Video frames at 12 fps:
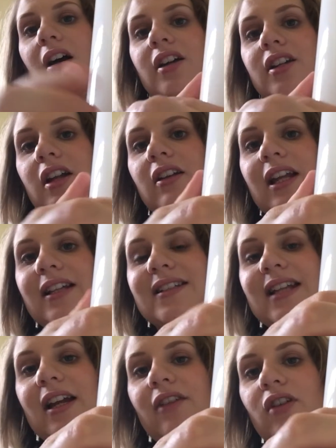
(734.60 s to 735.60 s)
I don't know, let's
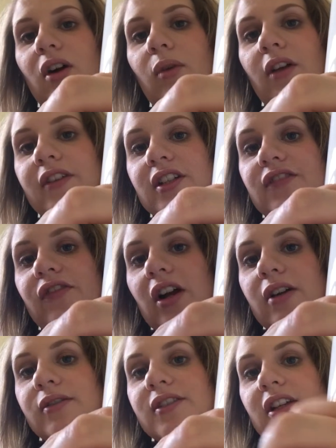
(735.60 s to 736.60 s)
say I've got one that's
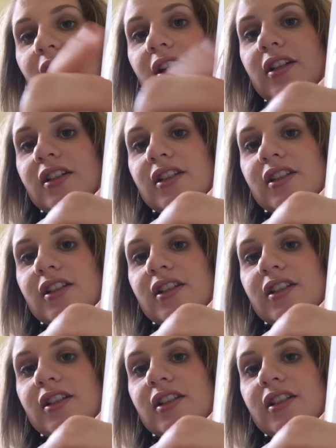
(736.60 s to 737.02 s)
frozen.